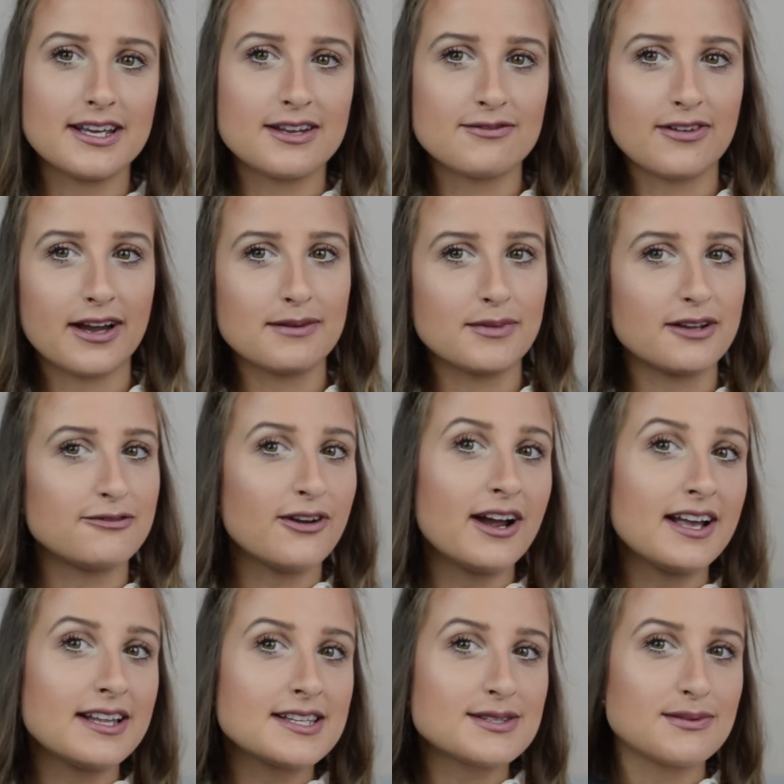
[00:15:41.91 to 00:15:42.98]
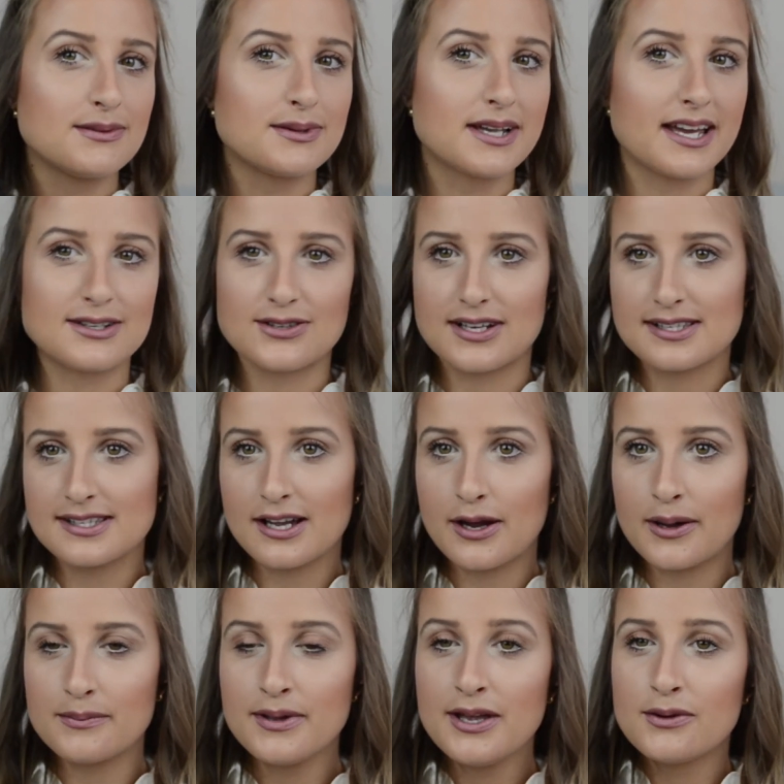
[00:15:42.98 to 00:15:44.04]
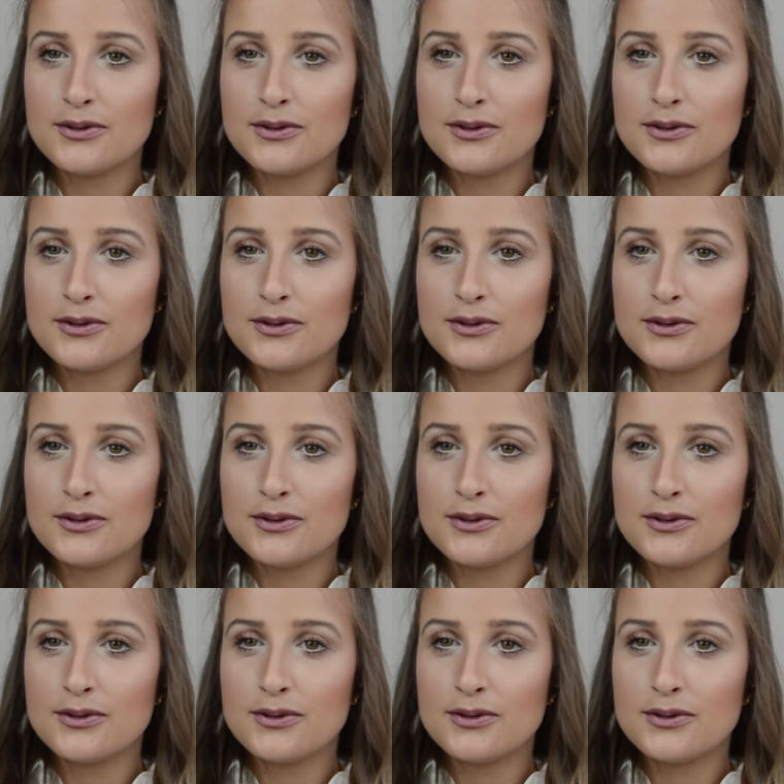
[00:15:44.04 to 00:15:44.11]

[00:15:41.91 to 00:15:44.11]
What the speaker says: invite my friends, we would get dressed up,